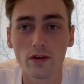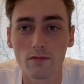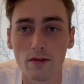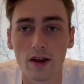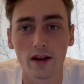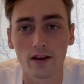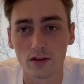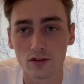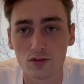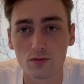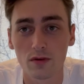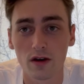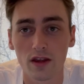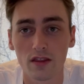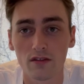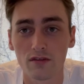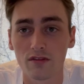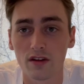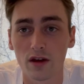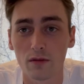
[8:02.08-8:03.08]
managed by the
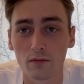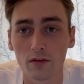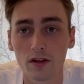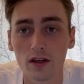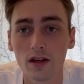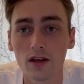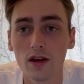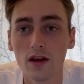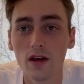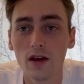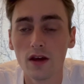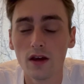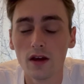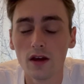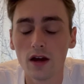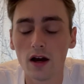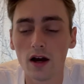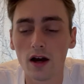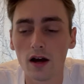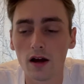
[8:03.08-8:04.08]
family.
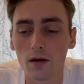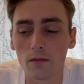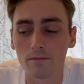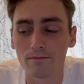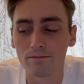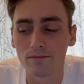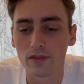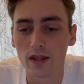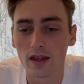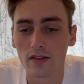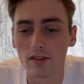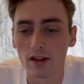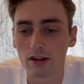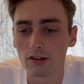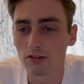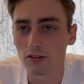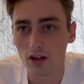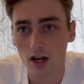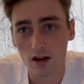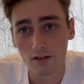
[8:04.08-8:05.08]
And
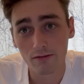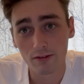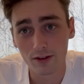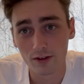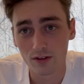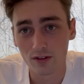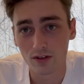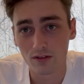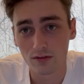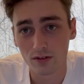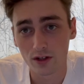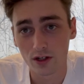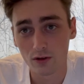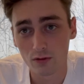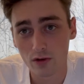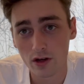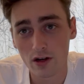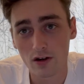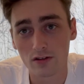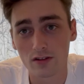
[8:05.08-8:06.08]
that's obviously very
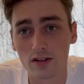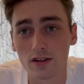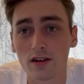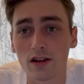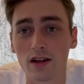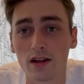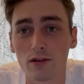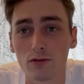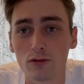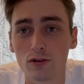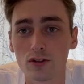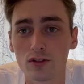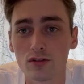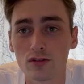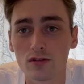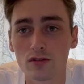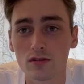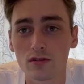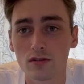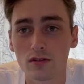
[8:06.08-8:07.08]
rare today,
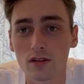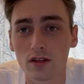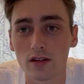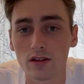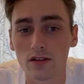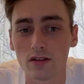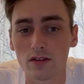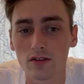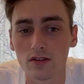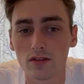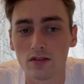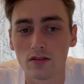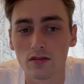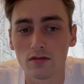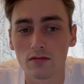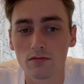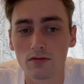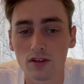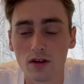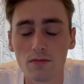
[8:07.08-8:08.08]
which is
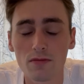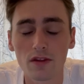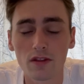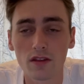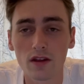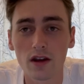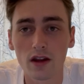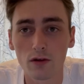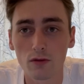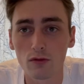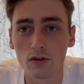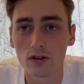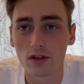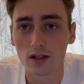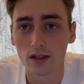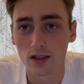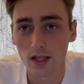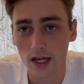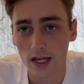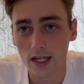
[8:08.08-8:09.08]
something that I really
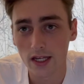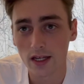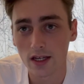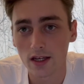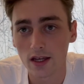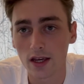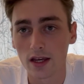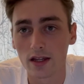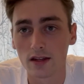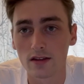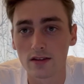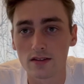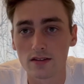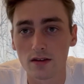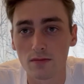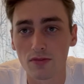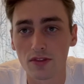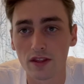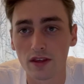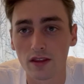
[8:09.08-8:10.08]
like and
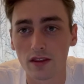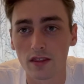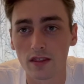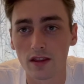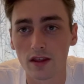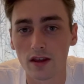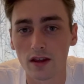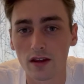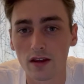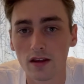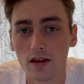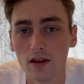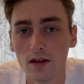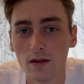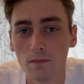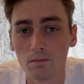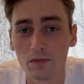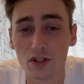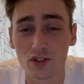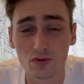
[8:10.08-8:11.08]
something that
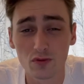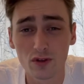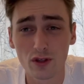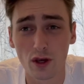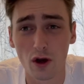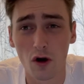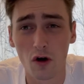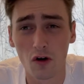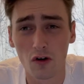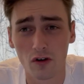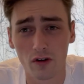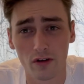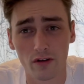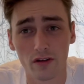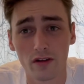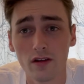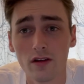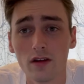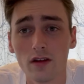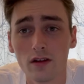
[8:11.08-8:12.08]
is really hard
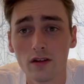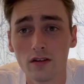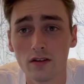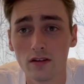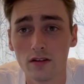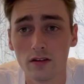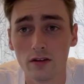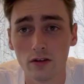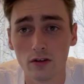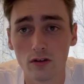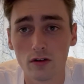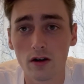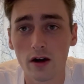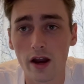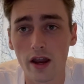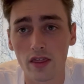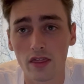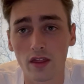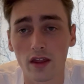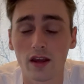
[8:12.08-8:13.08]
to do, I
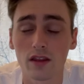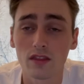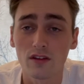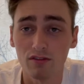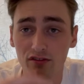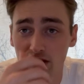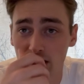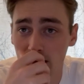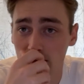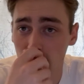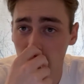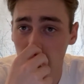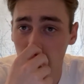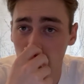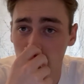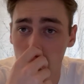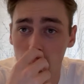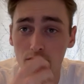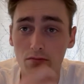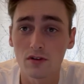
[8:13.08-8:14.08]
think. The fact that the
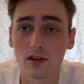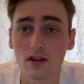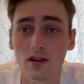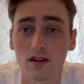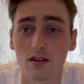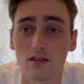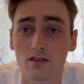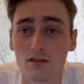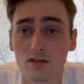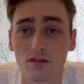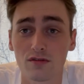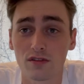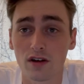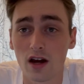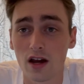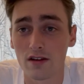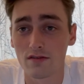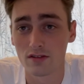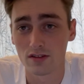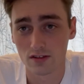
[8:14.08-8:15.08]
company can
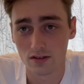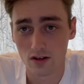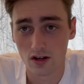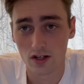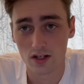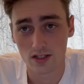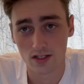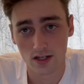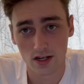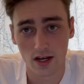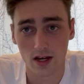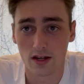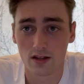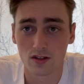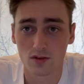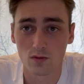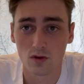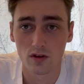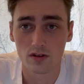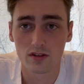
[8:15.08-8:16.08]
survive as long as it has
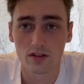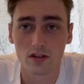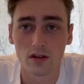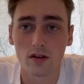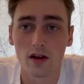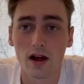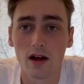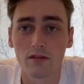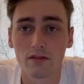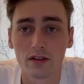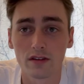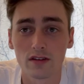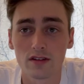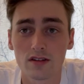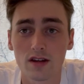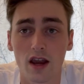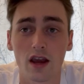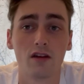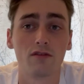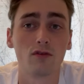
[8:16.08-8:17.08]
while still having this
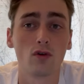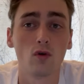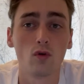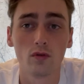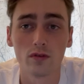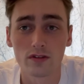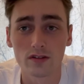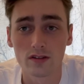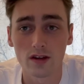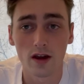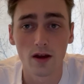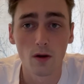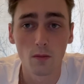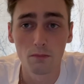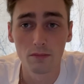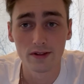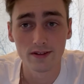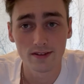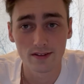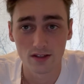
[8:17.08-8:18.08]
kind of old style
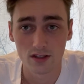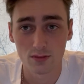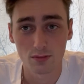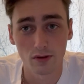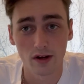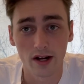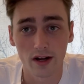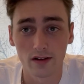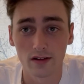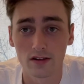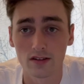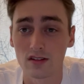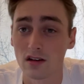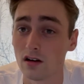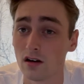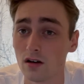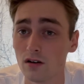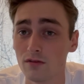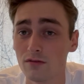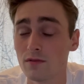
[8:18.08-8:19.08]
business practice
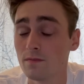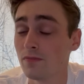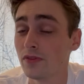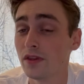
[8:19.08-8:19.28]
of